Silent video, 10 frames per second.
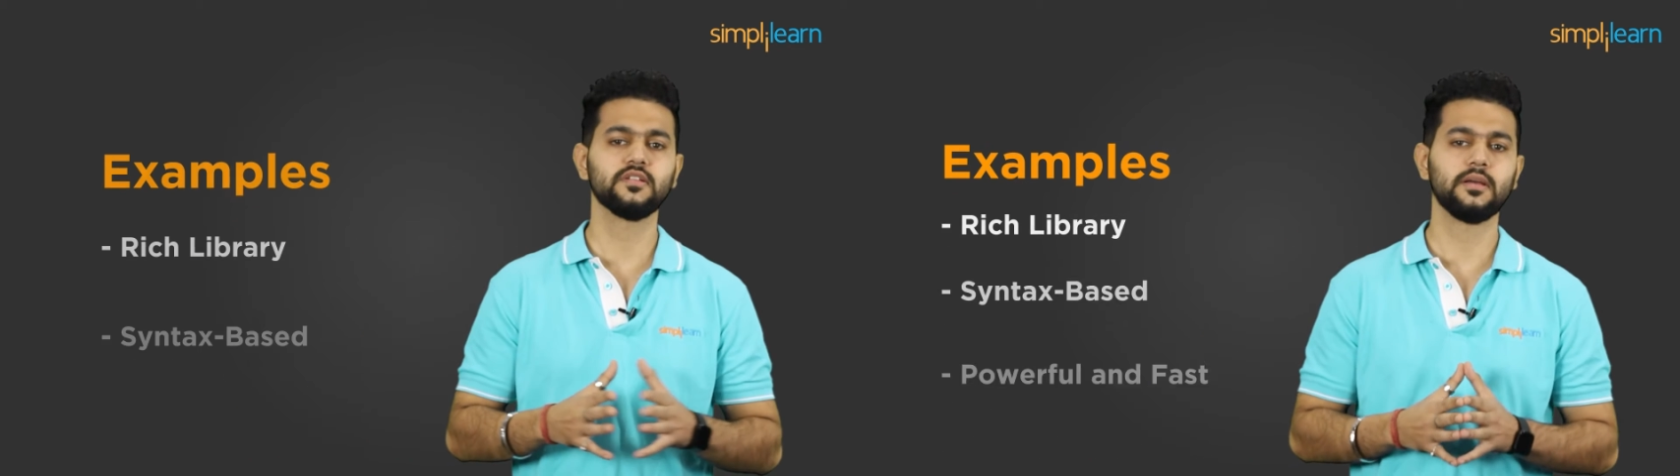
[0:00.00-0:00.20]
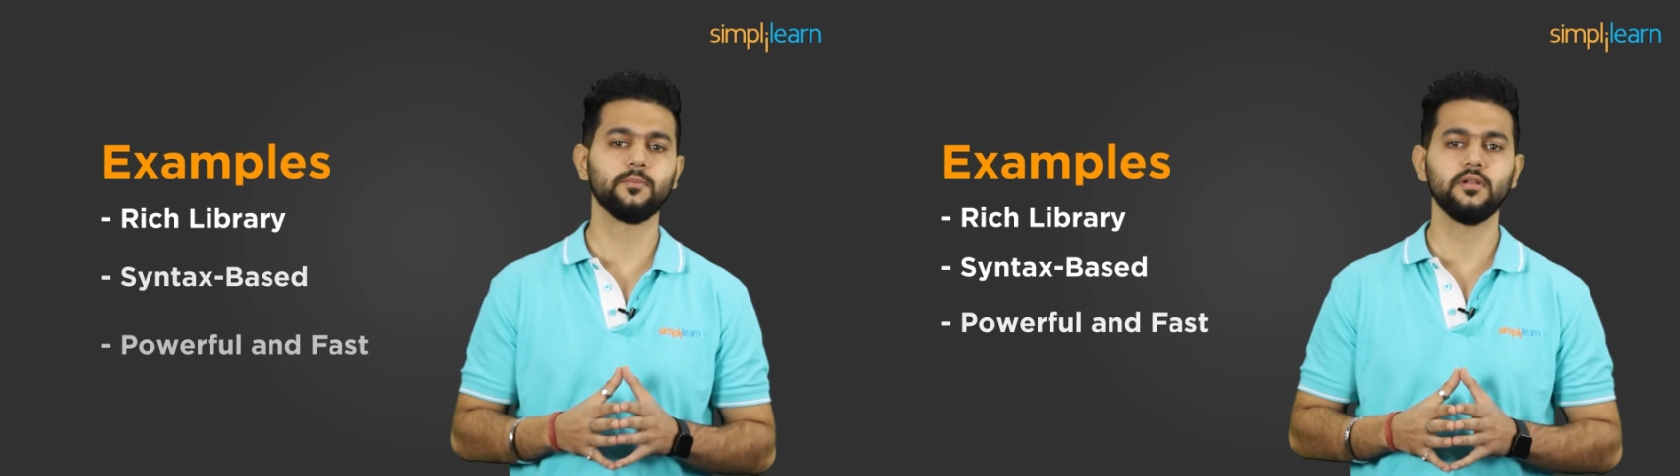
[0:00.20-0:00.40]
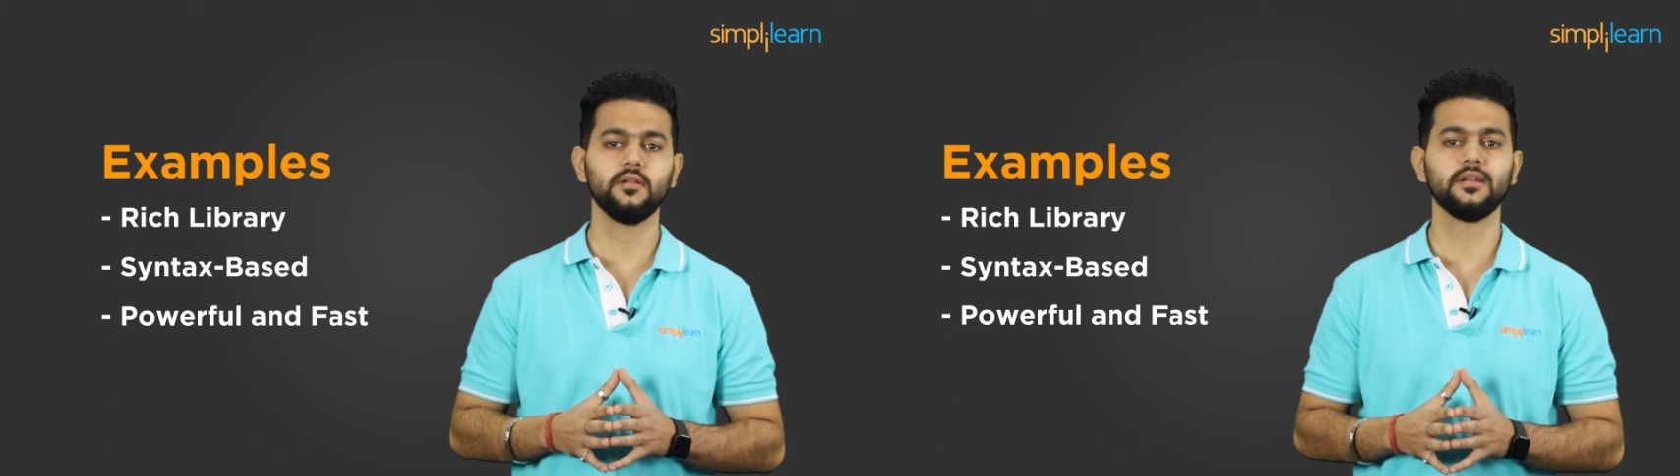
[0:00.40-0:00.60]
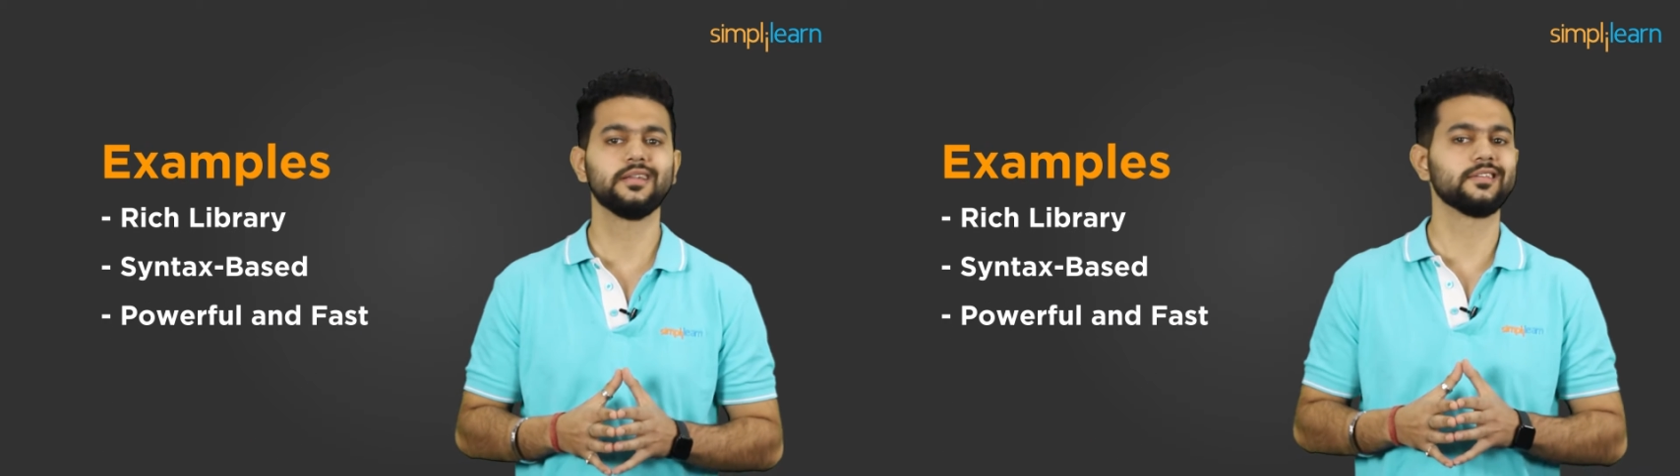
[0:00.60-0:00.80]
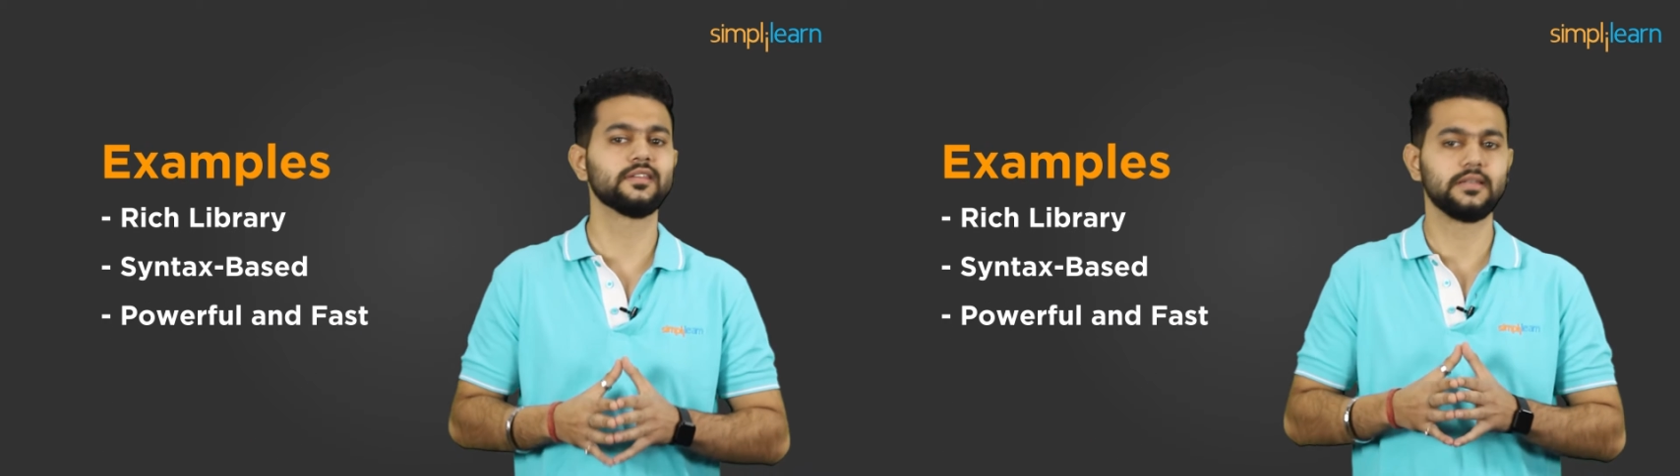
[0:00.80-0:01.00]
example, it
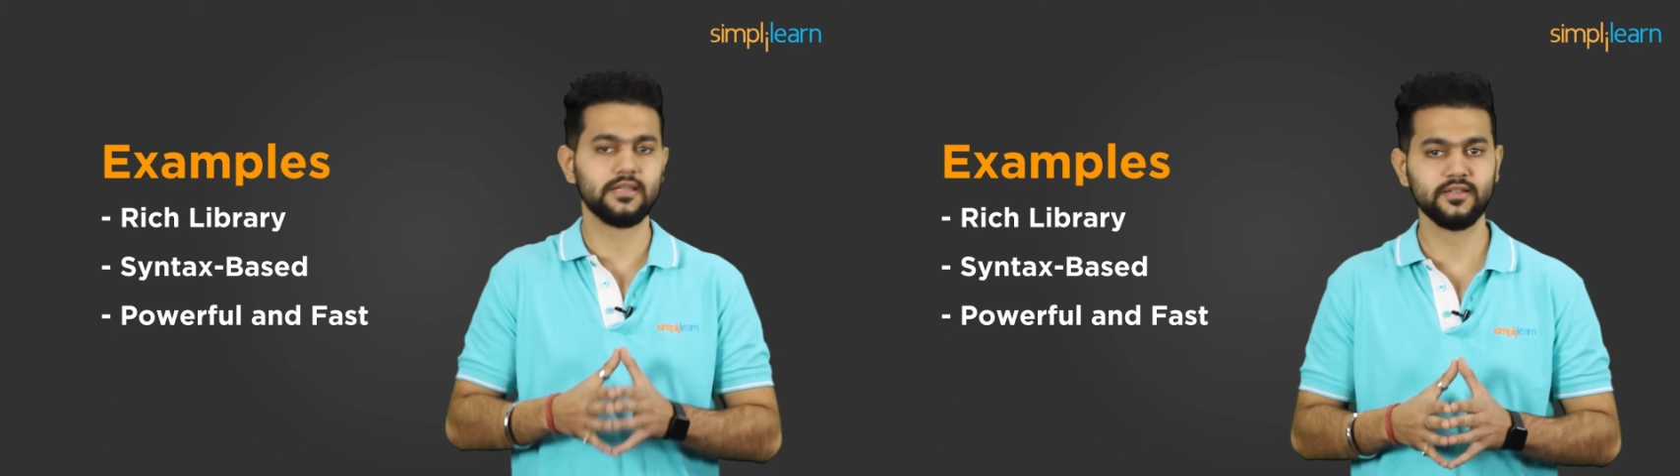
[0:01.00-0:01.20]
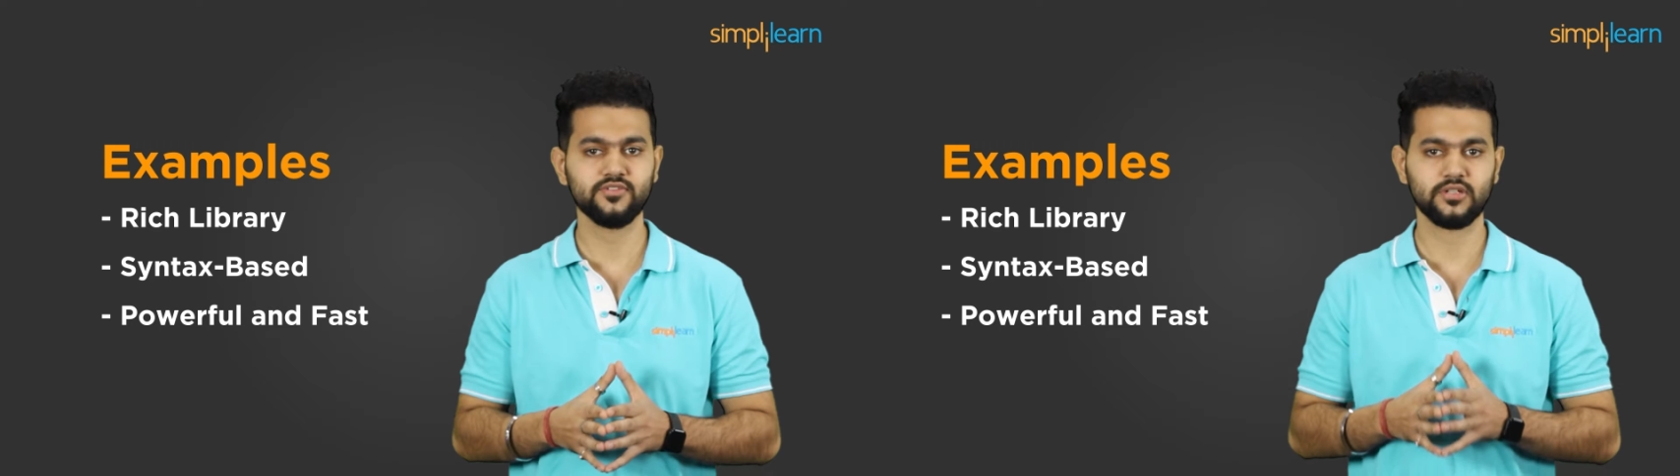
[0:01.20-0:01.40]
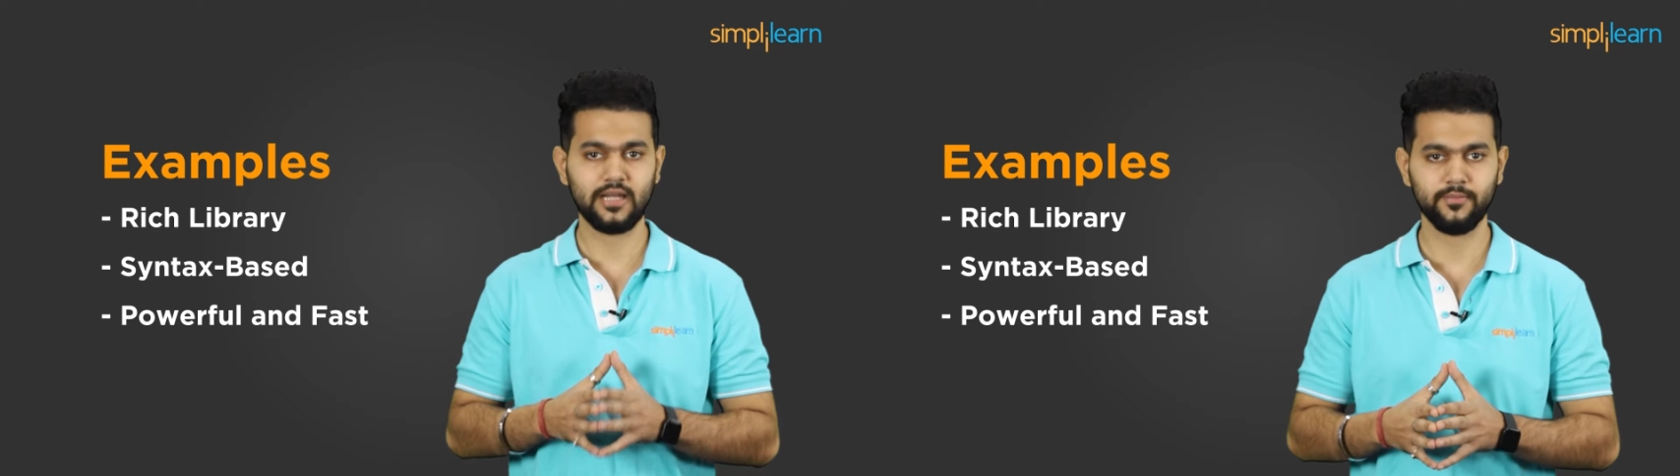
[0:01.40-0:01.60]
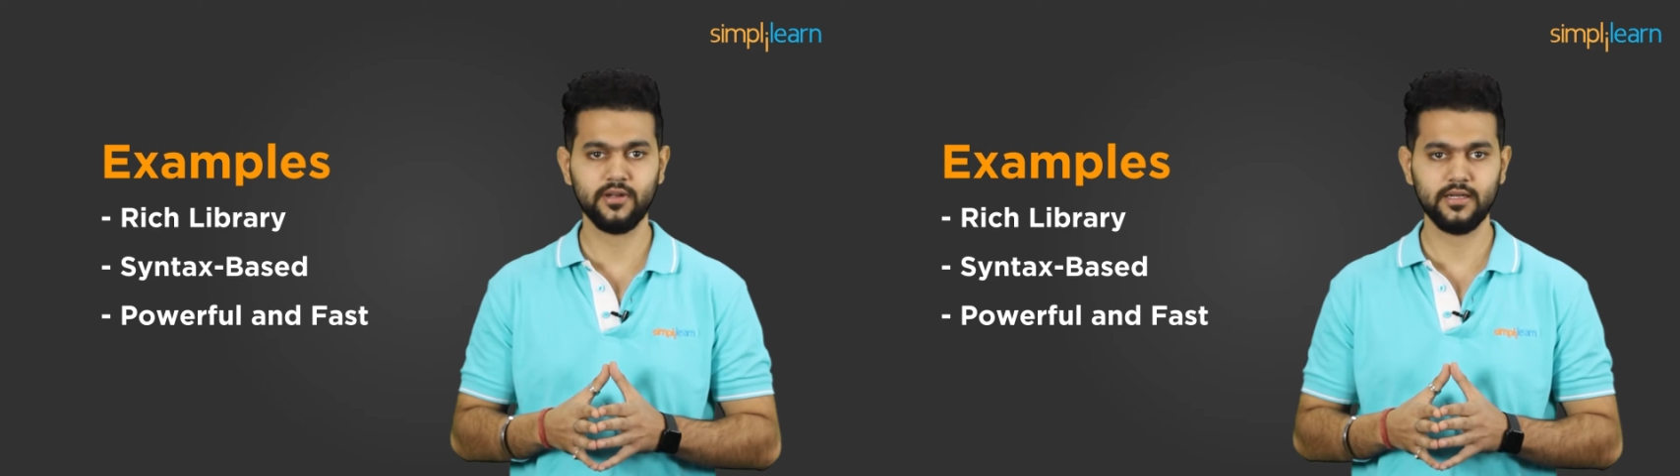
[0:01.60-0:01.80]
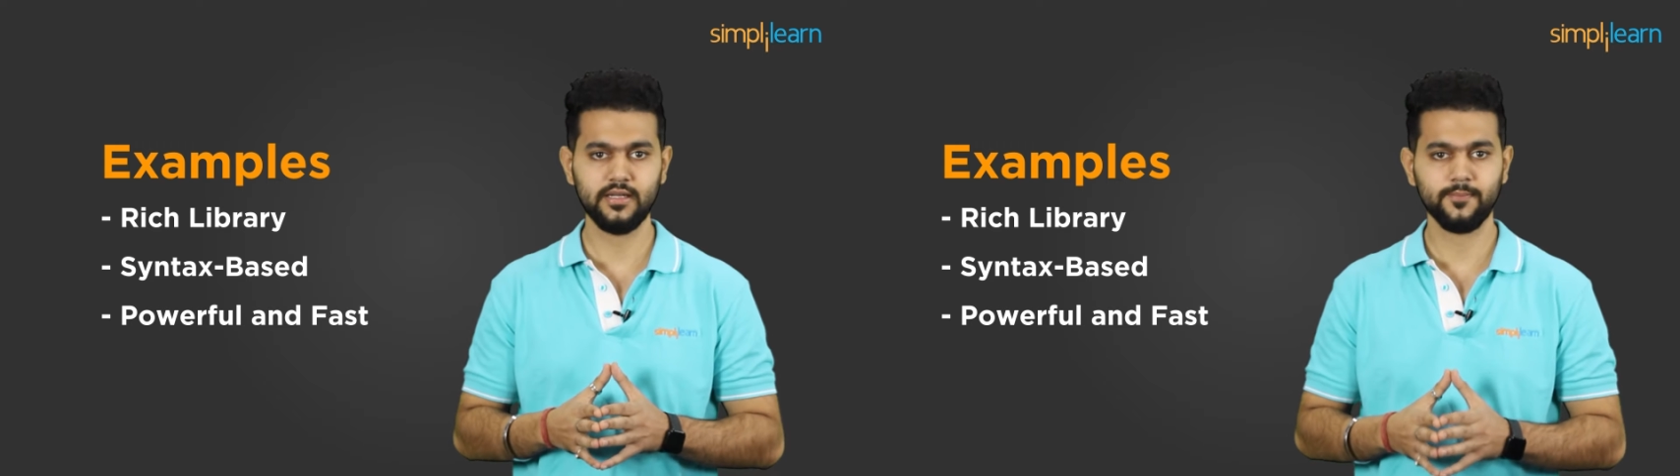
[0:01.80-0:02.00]
has a rich
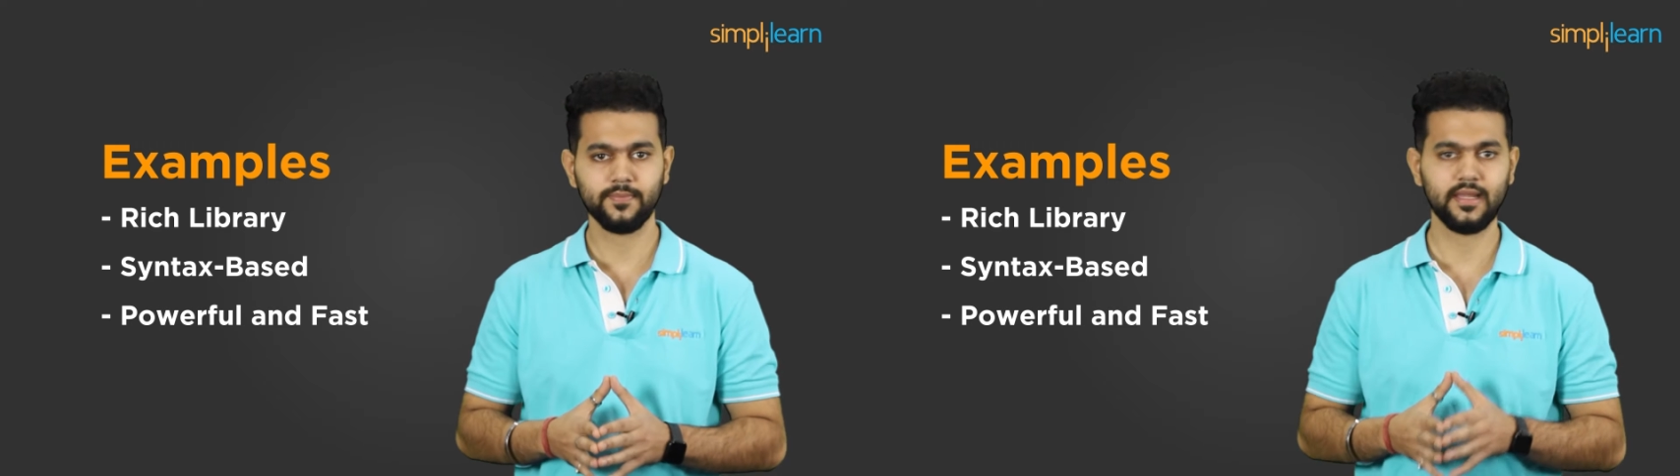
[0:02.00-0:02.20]
library